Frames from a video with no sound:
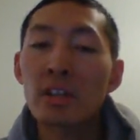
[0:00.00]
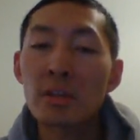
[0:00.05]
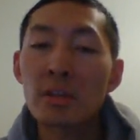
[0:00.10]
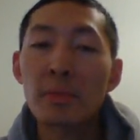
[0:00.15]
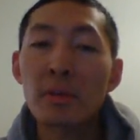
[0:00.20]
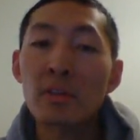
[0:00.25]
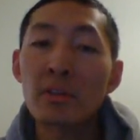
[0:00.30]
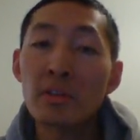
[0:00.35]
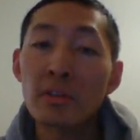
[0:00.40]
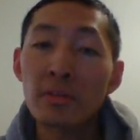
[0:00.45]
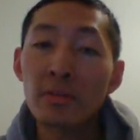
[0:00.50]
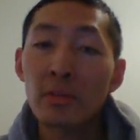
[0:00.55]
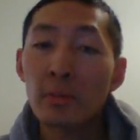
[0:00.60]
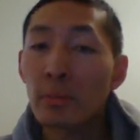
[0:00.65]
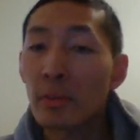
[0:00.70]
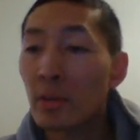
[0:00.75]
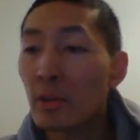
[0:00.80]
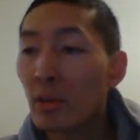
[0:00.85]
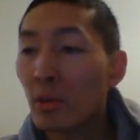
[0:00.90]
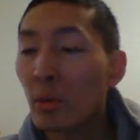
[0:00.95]
Well, anyways,
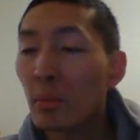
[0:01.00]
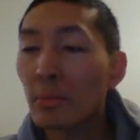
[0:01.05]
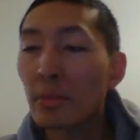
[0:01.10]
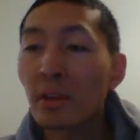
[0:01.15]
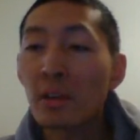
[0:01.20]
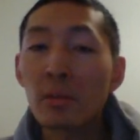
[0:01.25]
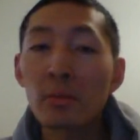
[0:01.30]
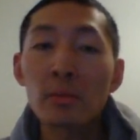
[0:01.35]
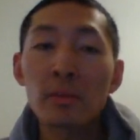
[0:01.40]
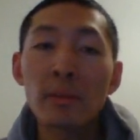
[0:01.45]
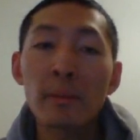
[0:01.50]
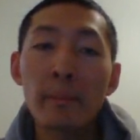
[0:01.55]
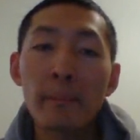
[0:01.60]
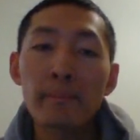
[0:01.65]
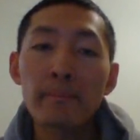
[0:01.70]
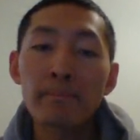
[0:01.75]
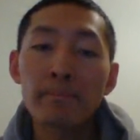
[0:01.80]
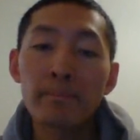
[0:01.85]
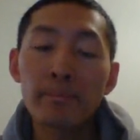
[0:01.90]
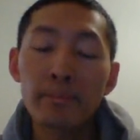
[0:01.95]
I'll
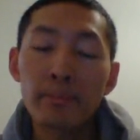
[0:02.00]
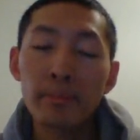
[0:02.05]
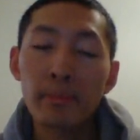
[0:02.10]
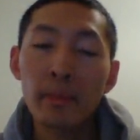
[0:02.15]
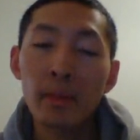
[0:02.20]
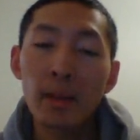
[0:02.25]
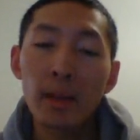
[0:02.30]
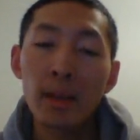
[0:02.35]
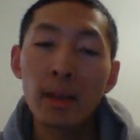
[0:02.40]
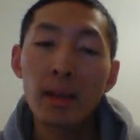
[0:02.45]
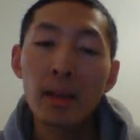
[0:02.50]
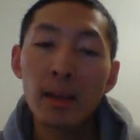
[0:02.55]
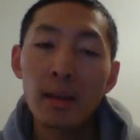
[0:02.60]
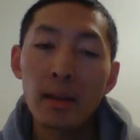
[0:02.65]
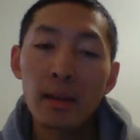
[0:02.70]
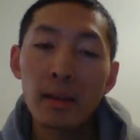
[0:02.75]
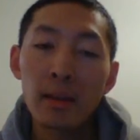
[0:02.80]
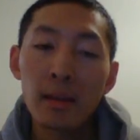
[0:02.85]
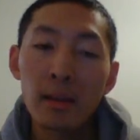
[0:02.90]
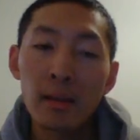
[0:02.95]
talk to you guys more
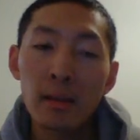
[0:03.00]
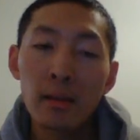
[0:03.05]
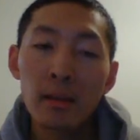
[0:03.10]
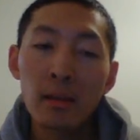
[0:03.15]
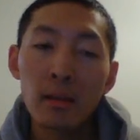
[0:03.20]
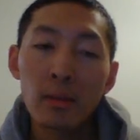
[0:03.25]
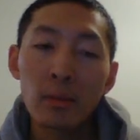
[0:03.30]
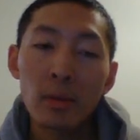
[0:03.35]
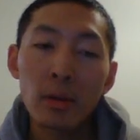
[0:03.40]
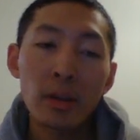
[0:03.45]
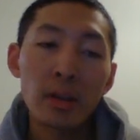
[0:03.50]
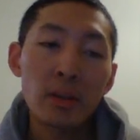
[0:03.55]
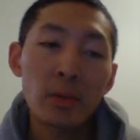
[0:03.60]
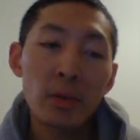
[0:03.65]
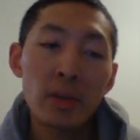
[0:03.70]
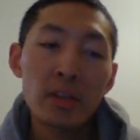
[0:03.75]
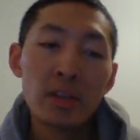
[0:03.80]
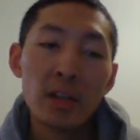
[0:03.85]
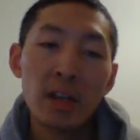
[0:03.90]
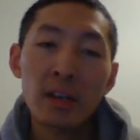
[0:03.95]
later,
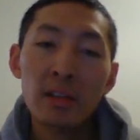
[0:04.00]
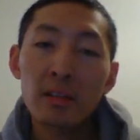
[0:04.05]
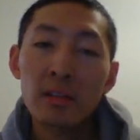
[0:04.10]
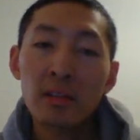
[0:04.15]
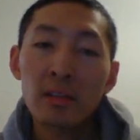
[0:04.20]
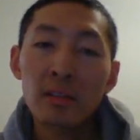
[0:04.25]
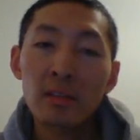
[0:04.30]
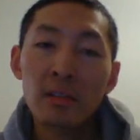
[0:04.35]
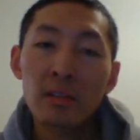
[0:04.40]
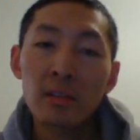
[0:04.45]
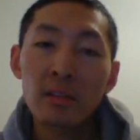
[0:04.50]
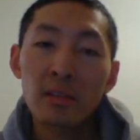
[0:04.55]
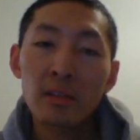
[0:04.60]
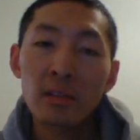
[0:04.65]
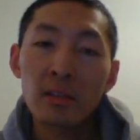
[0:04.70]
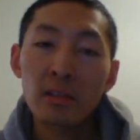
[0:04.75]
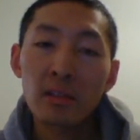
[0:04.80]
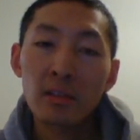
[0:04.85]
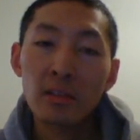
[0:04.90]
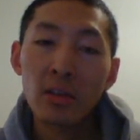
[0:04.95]
and
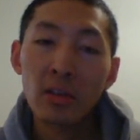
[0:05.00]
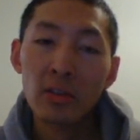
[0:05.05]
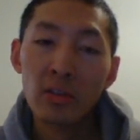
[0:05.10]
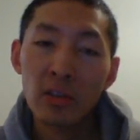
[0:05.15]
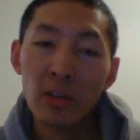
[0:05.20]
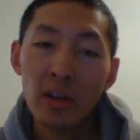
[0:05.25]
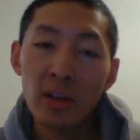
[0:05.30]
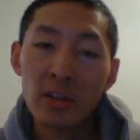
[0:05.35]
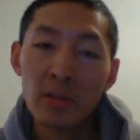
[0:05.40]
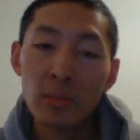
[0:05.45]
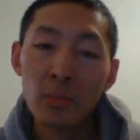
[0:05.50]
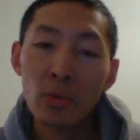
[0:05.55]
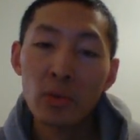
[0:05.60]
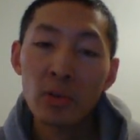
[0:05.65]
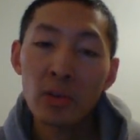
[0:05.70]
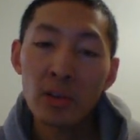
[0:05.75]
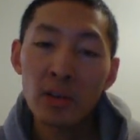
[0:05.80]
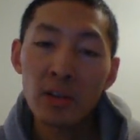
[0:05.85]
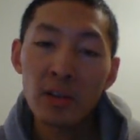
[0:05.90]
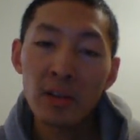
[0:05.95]
hopefully
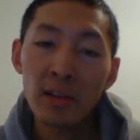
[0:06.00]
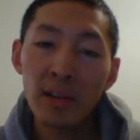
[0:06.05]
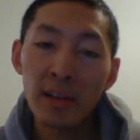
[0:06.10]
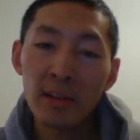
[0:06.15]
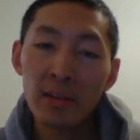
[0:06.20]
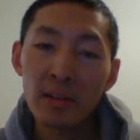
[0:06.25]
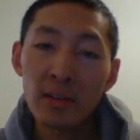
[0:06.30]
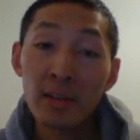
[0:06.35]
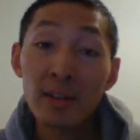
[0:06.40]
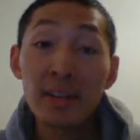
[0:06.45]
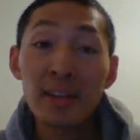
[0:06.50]
um,